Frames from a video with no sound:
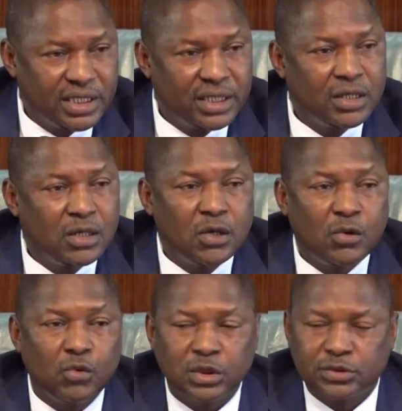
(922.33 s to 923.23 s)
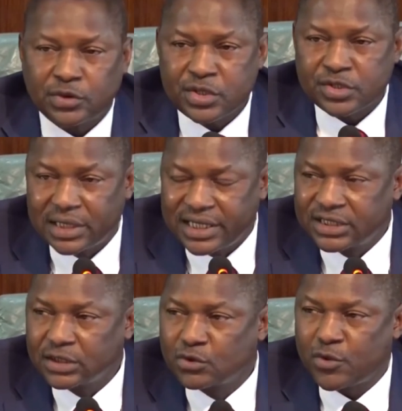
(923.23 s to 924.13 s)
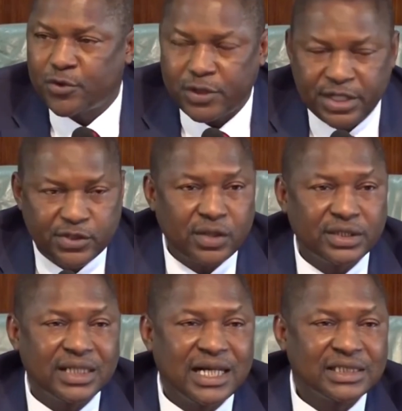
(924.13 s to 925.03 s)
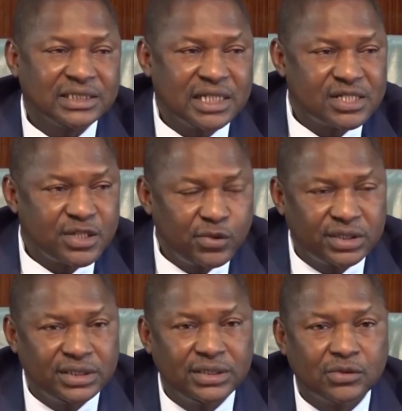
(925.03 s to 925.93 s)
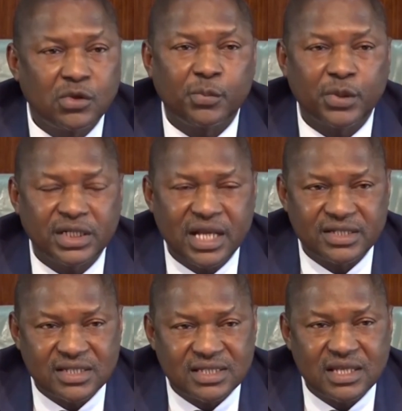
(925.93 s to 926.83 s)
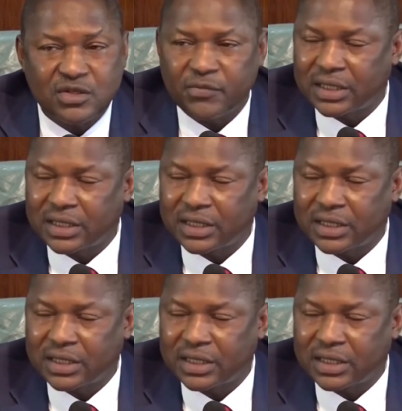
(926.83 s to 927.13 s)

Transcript: criticized the government for prioritizing politics over citizen safety